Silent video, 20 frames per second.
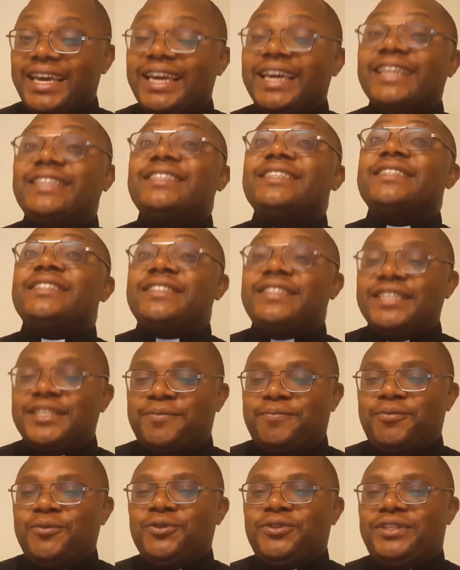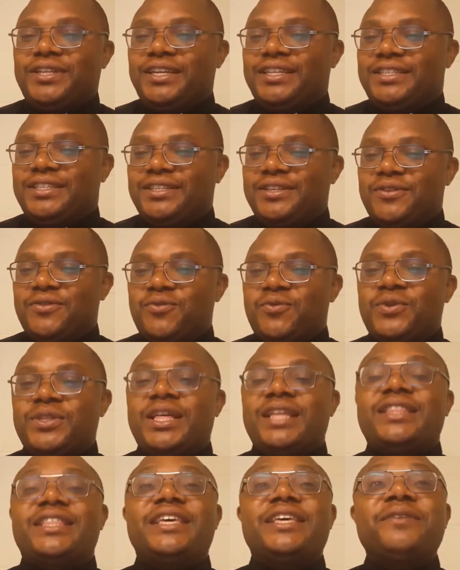It is disputed
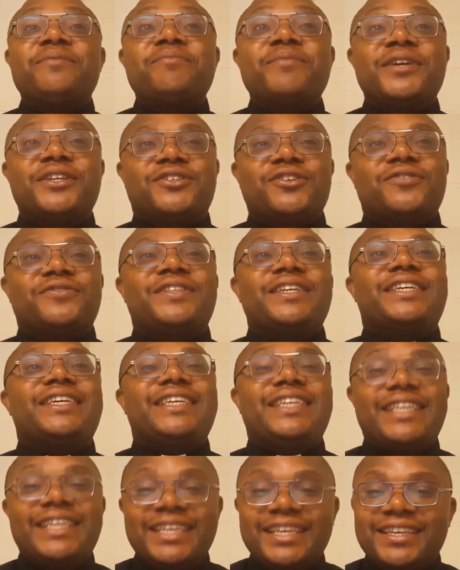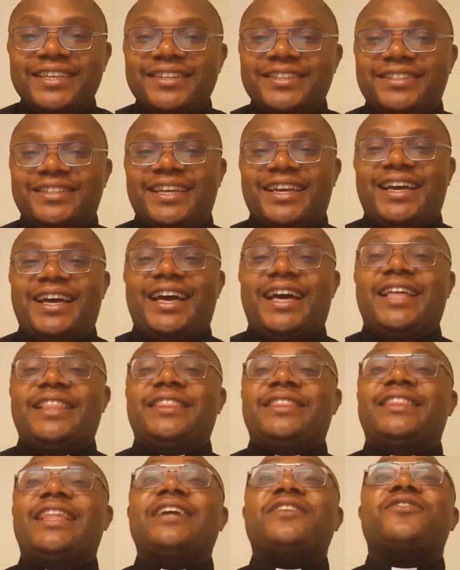whether the image of the keys
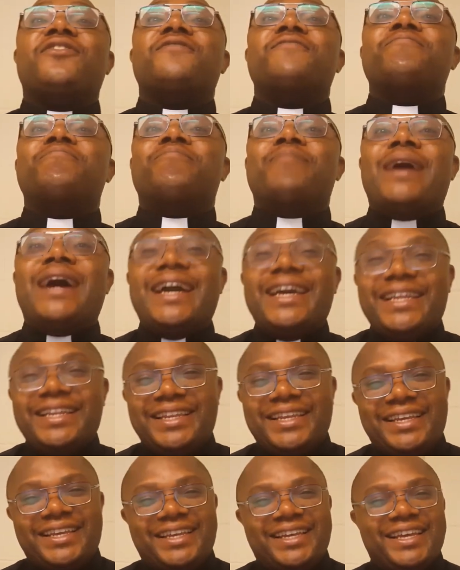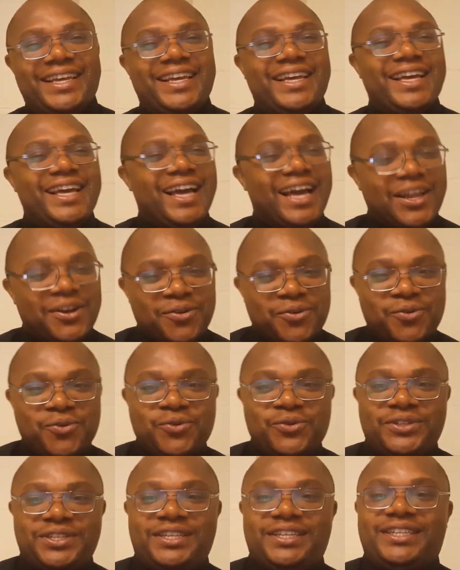and that of binding and
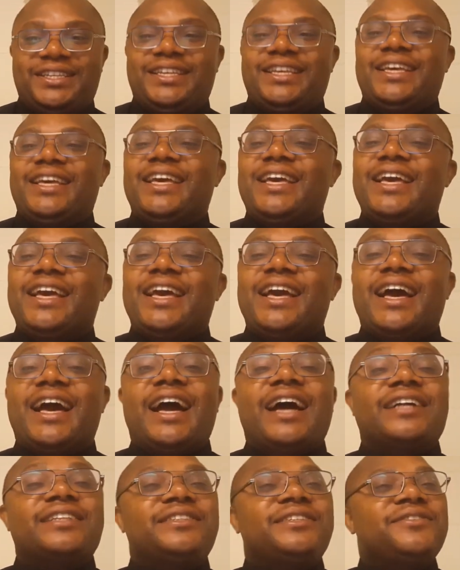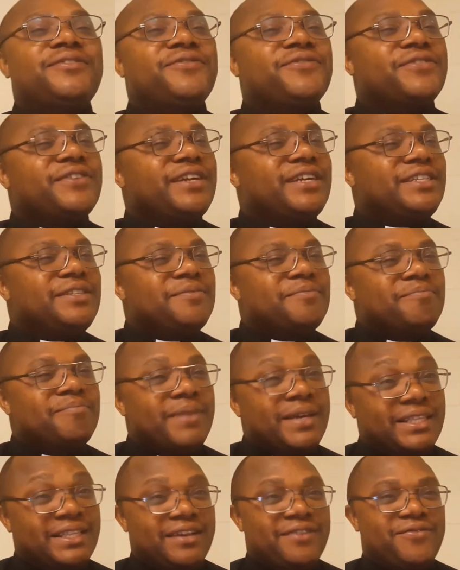loosing are different
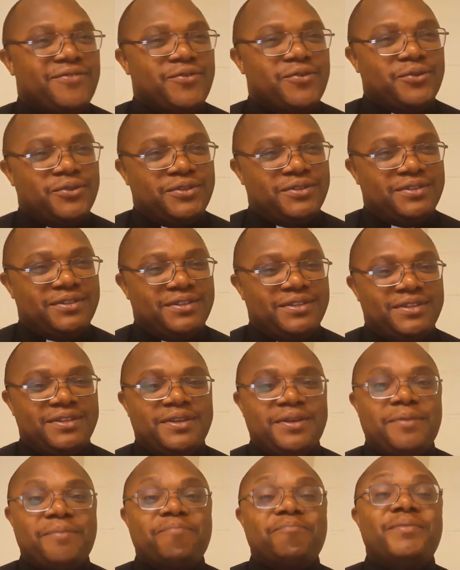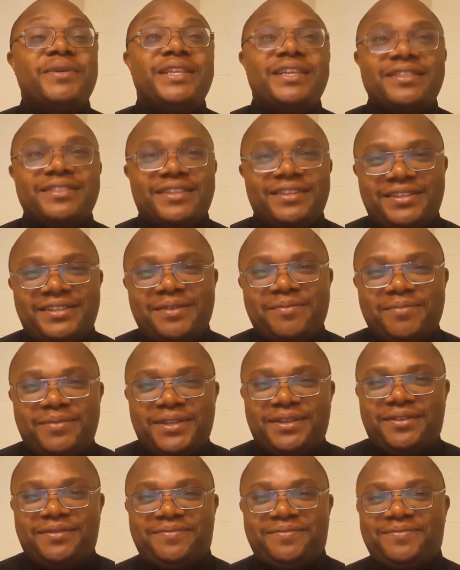metaphors meaning the same
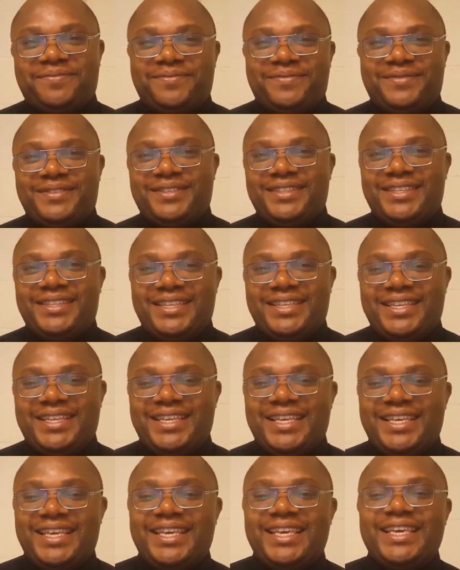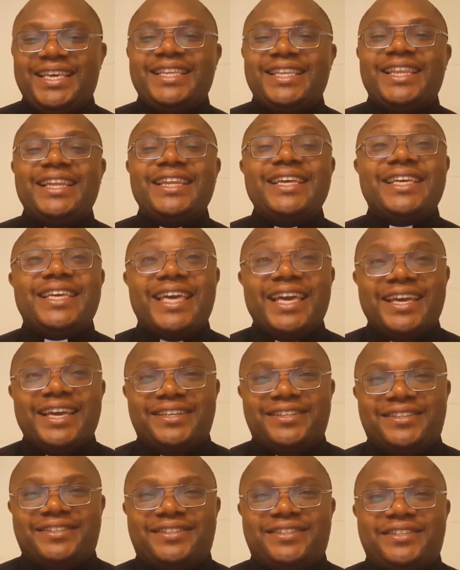thing. In any
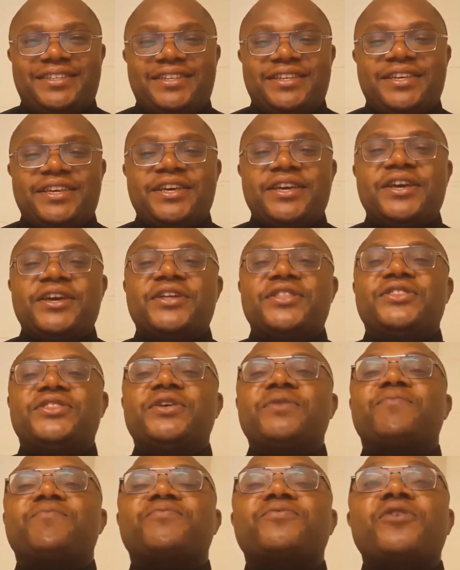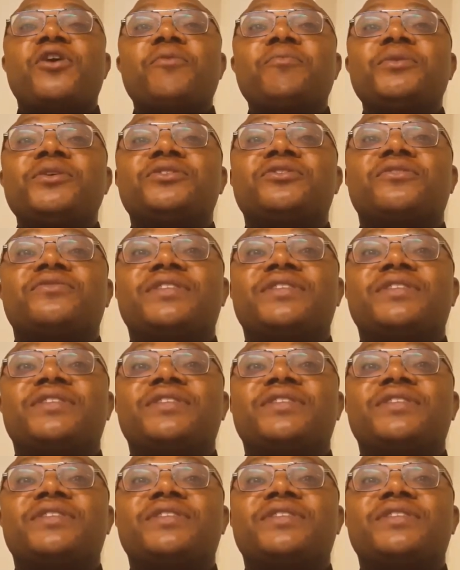case, the promise